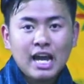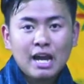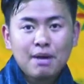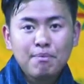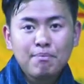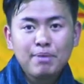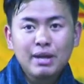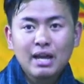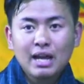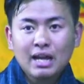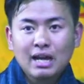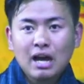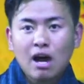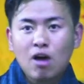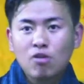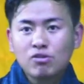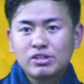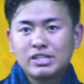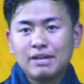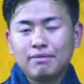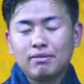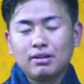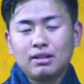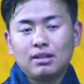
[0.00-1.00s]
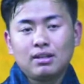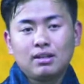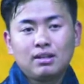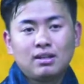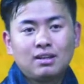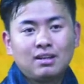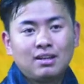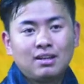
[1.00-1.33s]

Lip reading: and be accountable.